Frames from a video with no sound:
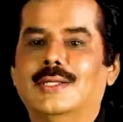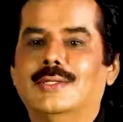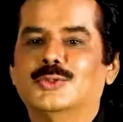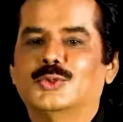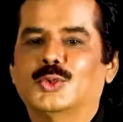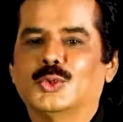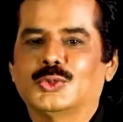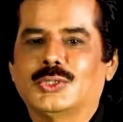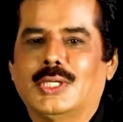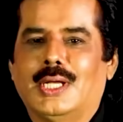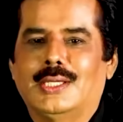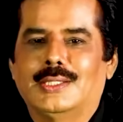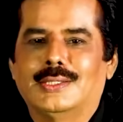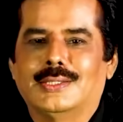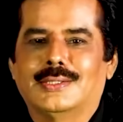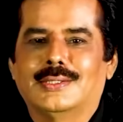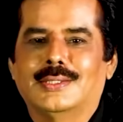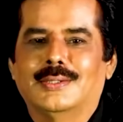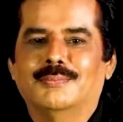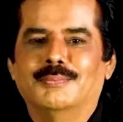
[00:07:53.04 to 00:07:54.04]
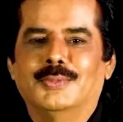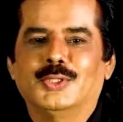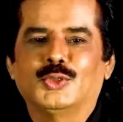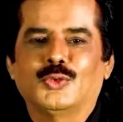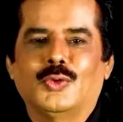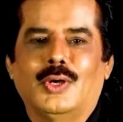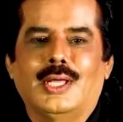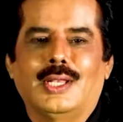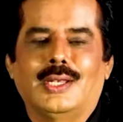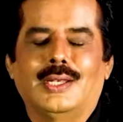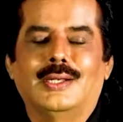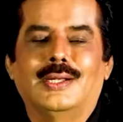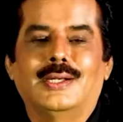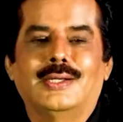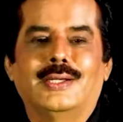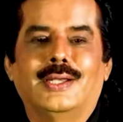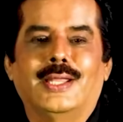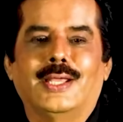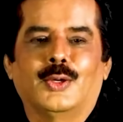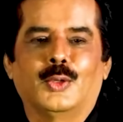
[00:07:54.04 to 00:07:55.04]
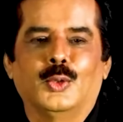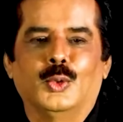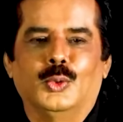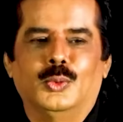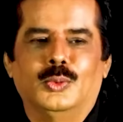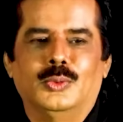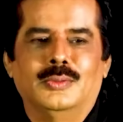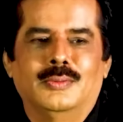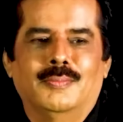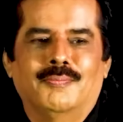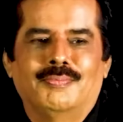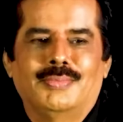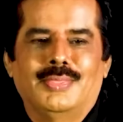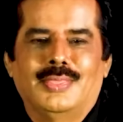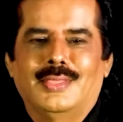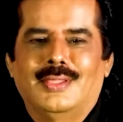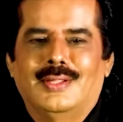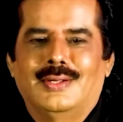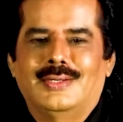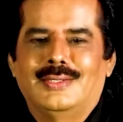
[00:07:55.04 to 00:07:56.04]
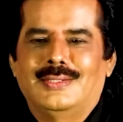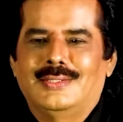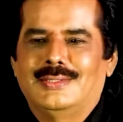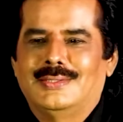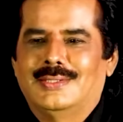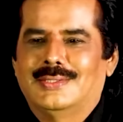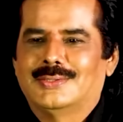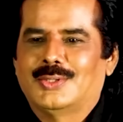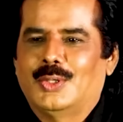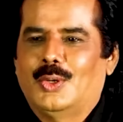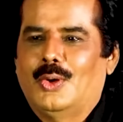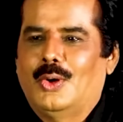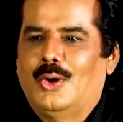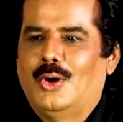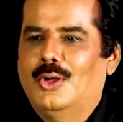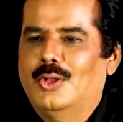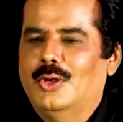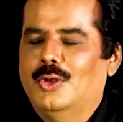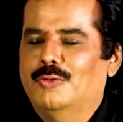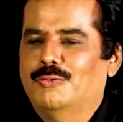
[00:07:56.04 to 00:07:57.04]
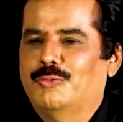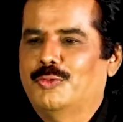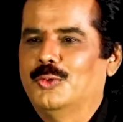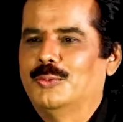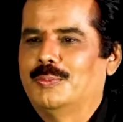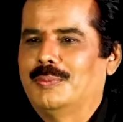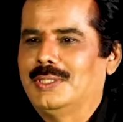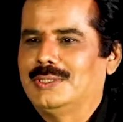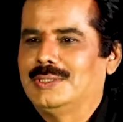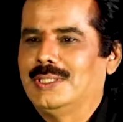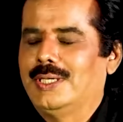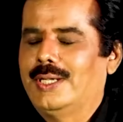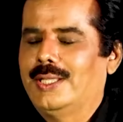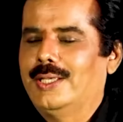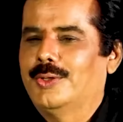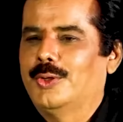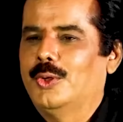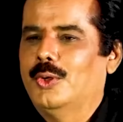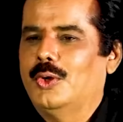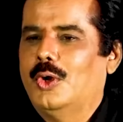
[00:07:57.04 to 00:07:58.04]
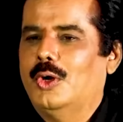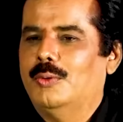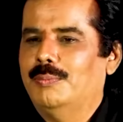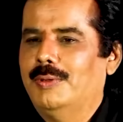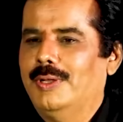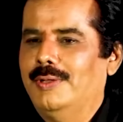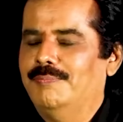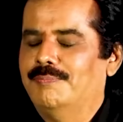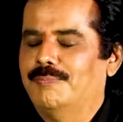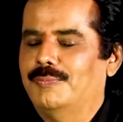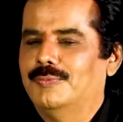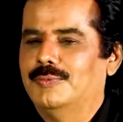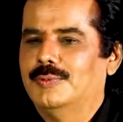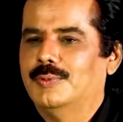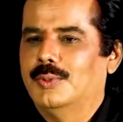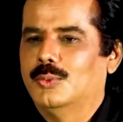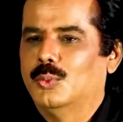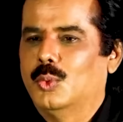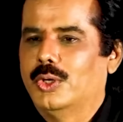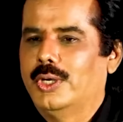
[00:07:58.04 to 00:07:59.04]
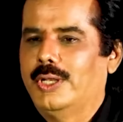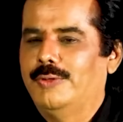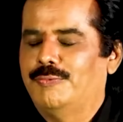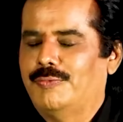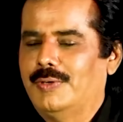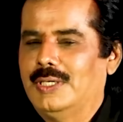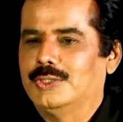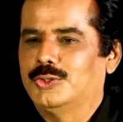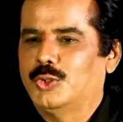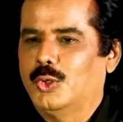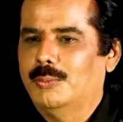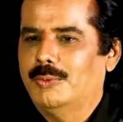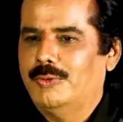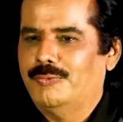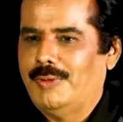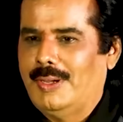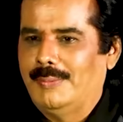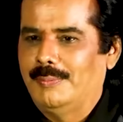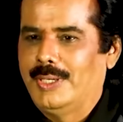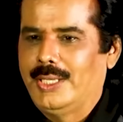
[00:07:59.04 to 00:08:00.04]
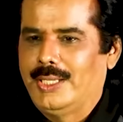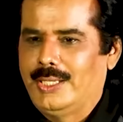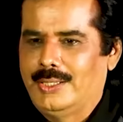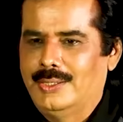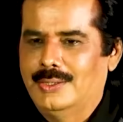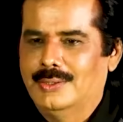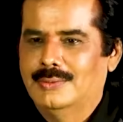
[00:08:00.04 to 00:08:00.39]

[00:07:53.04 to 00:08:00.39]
Susan, Biswal, Tiku. So all of you present here, you're not my only friends, you're my family.